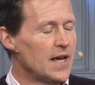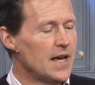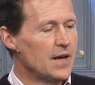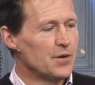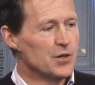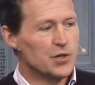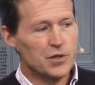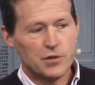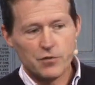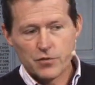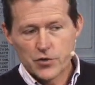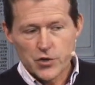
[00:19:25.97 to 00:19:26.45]

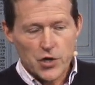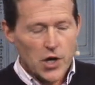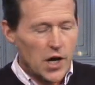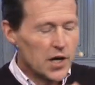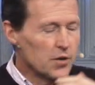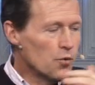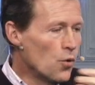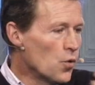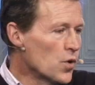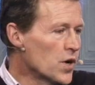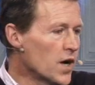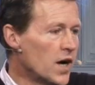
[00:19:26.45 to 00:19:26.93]
you've
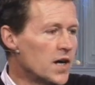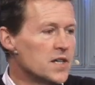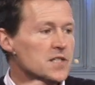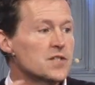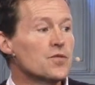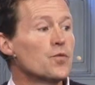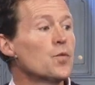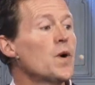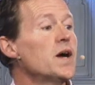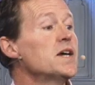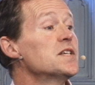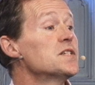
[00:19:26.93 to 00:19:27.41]
tried all kinds
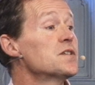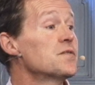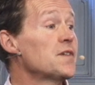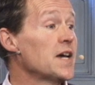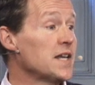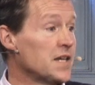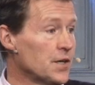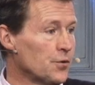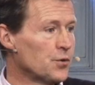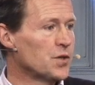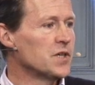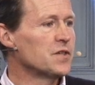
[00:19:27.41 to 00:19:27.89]
of ways of
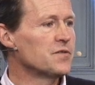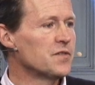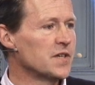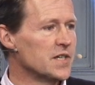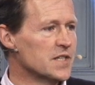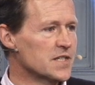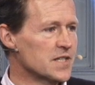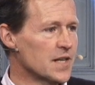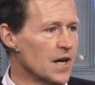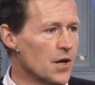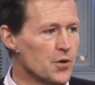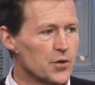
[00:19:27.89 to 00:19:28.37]
getting rid of
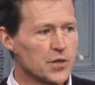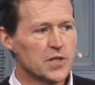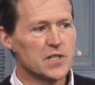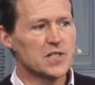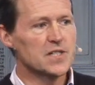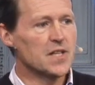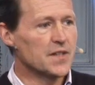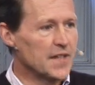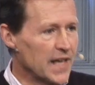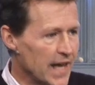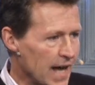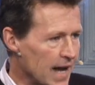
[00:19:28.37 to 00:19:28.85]
these
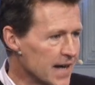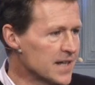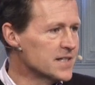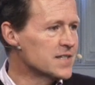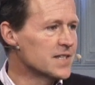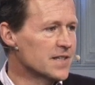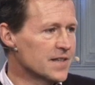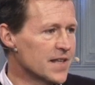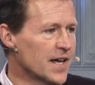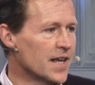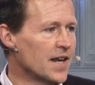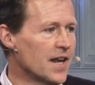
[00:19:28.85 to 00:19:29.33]
locusts and the eggs
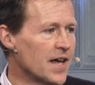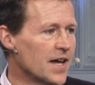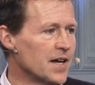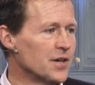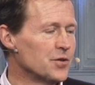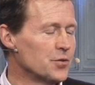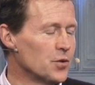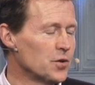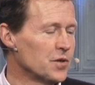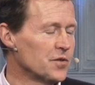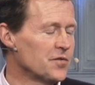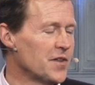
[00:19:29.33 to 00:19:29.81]
that they lay
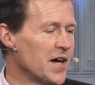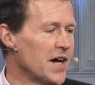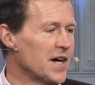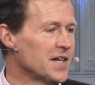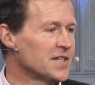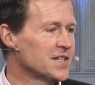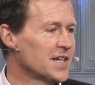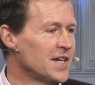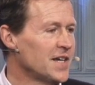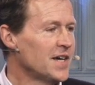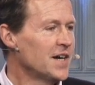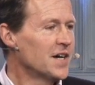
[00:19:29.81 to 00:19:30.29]
and all of
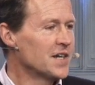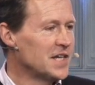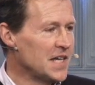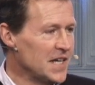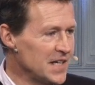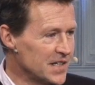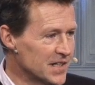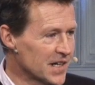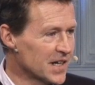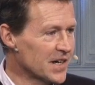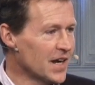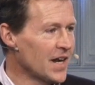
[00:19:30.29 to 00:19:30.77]
that. And
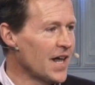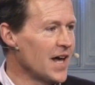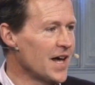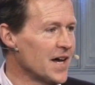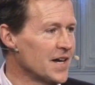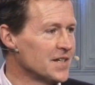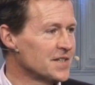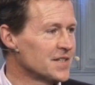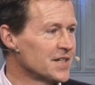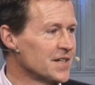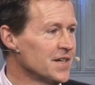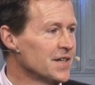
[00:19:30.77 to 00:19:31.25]
he
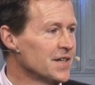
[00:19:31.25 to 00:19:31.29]
declared